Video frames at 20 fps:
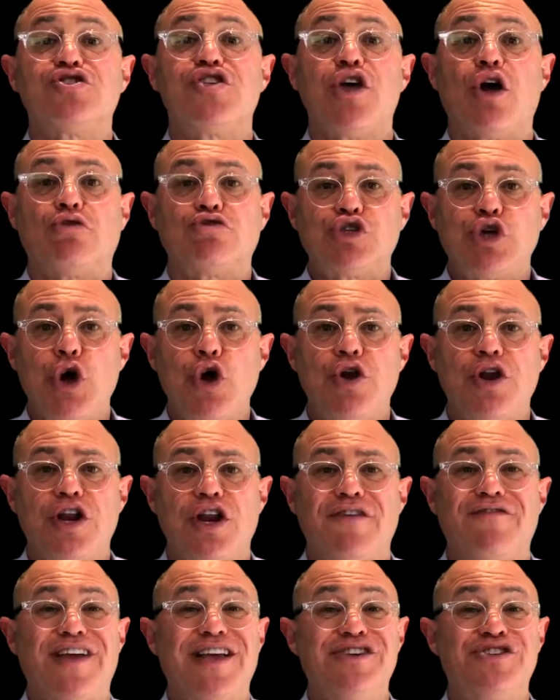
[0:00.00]
the
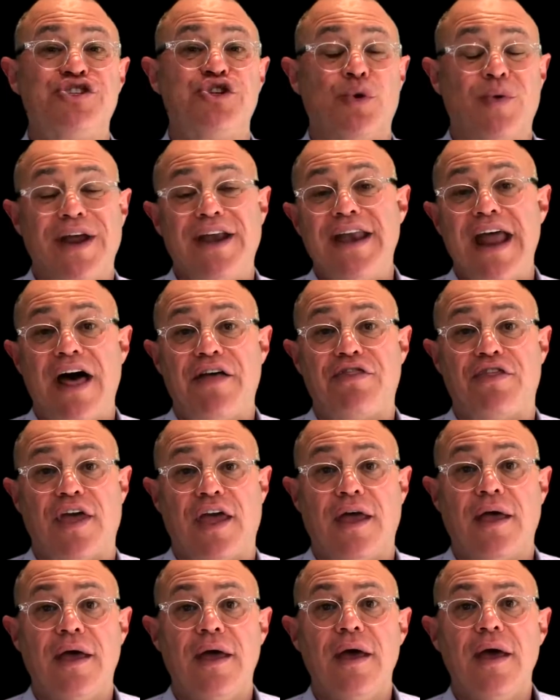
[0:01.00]
alternative is doing
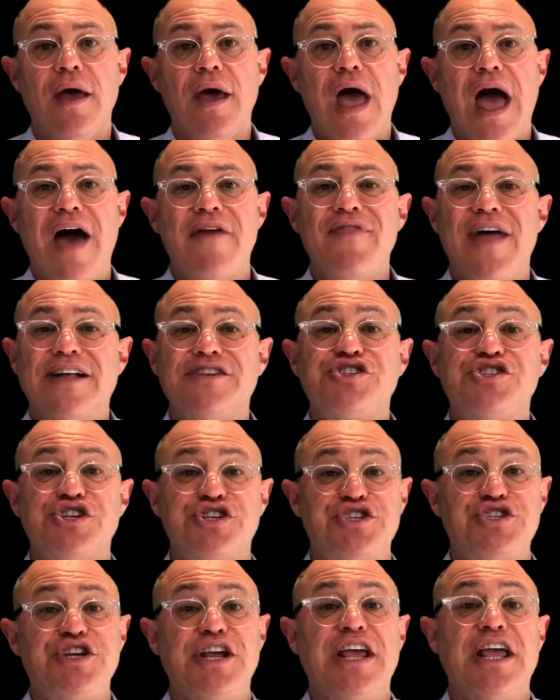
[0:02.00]
nothing. And that's
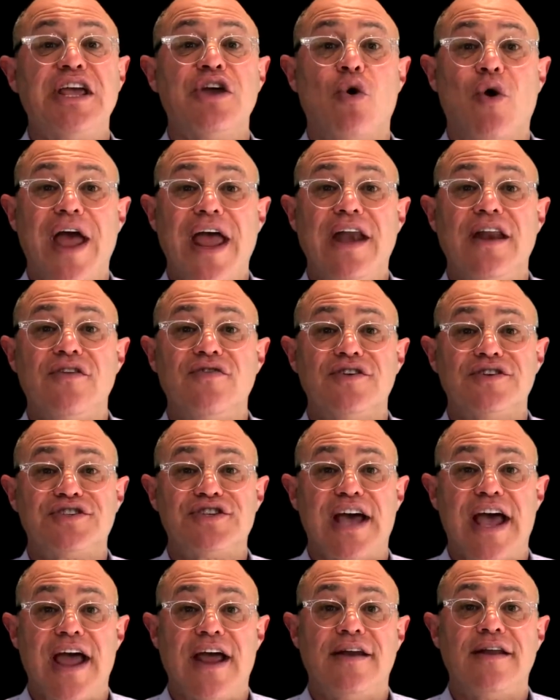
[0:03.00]
just sticking your head in the
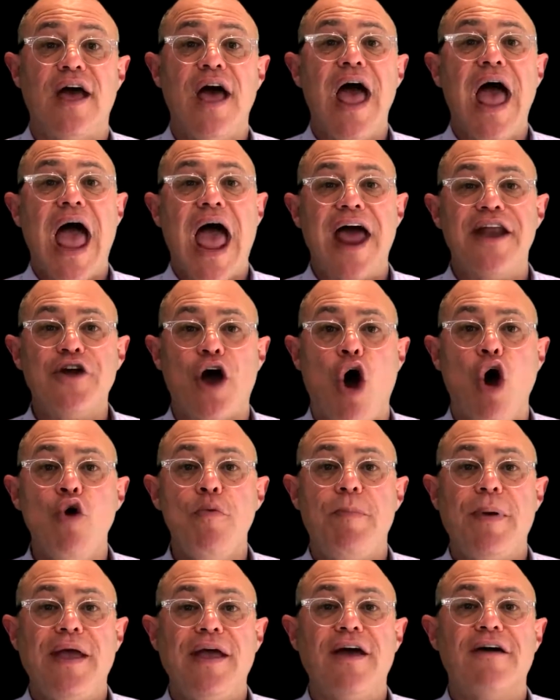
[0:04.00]
sand and
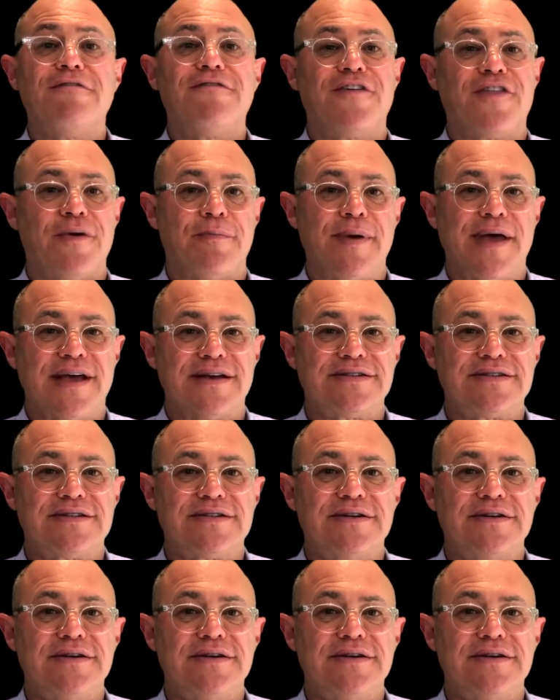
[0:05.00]
hoping for the best.